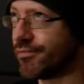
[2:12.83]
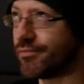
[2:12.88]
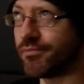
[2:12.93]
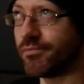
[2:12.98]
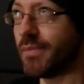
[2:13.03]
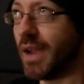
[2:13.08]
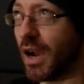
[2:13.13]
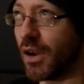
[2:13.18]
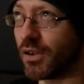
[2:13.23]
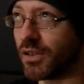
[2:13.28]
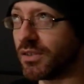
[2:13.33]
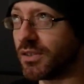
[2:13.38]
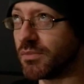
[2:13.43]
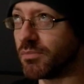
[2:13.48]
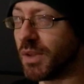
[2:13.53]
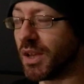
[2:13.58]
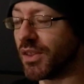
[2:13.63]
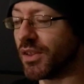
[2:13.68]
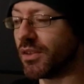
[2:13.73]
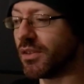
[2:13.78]
Mariner's
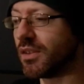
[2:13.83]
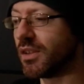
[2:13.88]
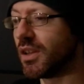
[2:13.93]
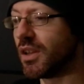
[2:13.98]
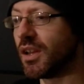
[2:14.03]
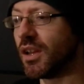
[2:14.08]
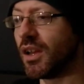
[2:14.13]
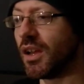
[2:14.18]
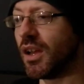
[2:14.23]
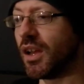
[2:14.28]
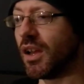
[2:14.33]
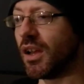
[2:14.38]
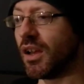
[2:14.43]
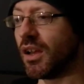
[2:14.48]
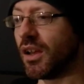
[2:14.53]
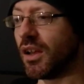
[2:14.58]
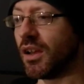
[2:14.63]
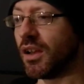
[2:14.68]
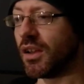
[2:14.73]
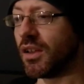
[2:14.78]
mother,
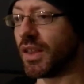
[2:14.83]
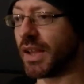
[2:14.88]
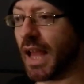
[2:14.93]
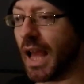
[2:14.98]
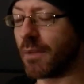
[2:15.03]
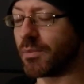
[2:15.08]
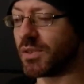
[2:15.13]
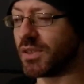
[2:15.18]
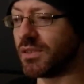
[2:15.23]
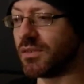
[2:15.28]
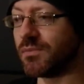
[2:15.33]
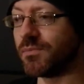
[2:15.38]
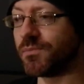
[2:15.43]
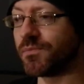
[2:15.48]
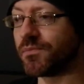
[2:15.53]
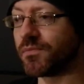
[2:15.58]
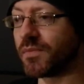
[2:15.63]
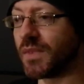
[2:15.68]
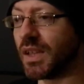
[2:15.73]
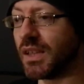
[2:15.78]
the captain,
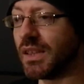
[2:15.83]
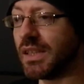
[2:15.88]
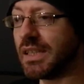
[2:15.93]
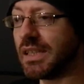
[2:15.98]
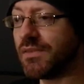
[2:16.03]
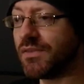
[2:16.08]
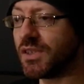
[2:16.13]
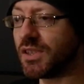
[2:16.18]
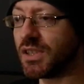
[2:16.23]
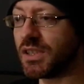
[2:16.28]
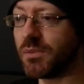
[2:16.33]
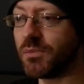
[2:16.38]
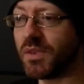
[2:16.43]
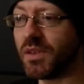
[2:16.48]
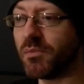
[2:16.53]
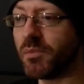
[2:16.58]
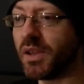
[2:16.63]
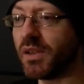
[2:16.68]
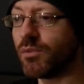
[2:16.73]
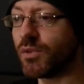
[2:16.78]
leave the ship.
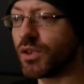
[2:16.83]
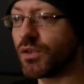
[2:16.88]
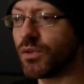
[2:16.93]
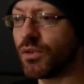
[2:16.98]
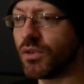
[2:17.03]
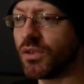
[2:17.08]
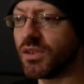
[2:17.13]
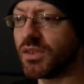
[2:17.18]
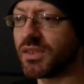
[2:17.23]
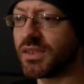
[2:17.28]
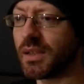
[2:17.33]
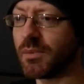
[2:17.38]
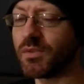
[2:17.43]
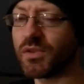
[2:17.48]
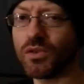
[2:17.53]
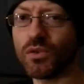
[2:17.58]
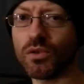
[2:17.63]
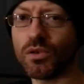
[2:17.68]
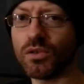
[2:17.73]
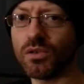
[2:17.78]
They've been recruited as some
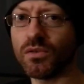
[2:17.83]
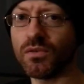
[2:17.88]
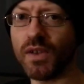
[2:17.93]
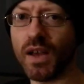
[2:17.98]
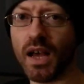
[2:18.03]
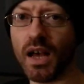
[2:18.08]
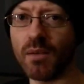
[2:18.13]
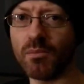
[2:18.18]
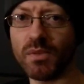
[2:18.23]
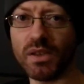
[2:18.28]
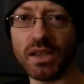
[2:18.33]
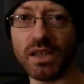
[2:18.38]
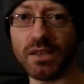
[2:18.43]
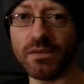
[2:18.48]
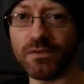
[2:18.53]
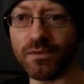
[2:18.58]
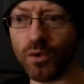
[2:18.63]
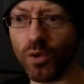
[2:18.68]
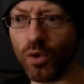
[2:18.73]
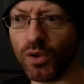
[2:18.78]
sort of um, elite
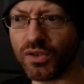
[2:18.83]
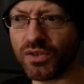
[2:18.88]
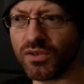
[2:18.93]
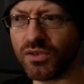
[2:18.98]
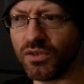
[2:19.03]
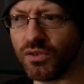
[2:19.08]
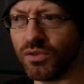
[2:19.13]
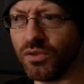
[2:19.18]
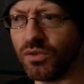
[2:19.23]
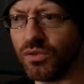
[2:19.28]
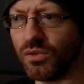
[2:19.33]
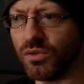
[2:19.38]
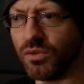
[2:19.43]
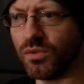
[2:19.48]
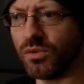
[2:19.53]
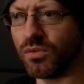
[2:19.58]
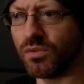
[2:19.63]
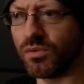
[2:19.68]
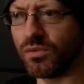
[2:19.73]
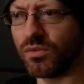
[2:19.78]
force
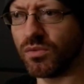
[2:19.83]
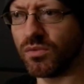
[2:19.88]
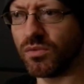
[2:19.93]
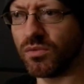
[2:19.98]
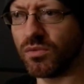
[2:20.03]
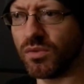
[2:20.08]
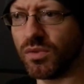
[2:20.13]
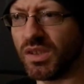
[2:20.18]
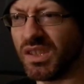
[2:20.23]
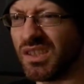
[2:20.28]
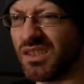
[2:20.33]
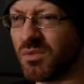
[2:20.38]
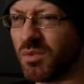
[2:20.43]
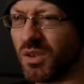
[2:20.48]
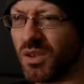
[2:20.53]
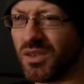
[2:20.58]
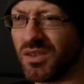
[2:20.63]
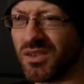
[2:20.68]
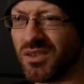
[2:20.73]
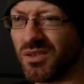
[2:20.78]
to. this is
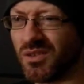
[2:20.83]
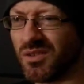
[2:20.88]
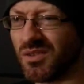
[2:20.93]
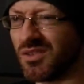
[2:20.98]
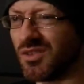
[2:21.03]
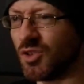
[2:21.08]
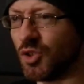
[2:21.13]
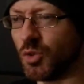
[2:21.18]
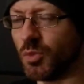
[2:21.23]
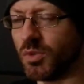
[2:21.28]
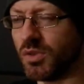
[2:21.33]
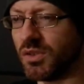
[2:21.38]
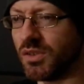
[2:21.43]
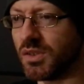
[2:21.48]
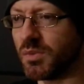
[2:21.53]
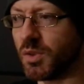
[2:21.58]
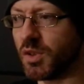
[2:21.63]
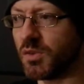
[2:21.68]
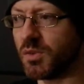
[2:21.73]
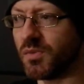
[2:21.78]
where it's sort of stupid and it's
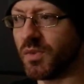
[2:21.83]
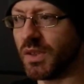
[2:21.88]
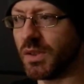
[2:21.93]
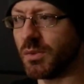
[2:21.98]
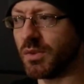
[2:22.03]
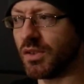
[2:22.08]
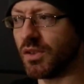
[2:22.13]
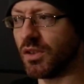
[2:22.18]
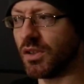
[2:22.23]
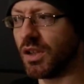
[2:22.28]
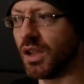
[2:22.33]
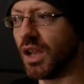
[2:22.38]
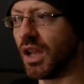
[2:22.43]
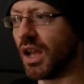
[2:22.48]
supposed to be funny, it's not.